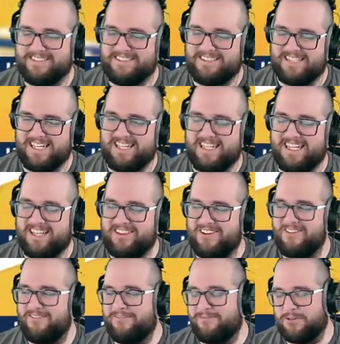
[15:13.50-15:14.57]
They get their
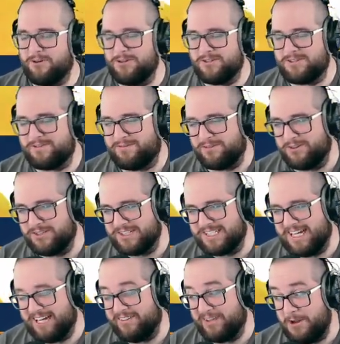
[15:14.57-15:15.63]
first first
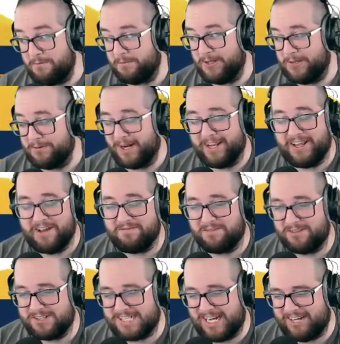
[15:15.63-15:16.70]
down. They really wanted that
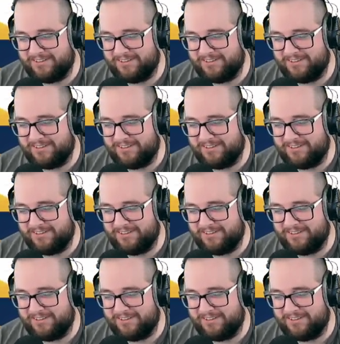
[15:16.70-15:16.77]
first down.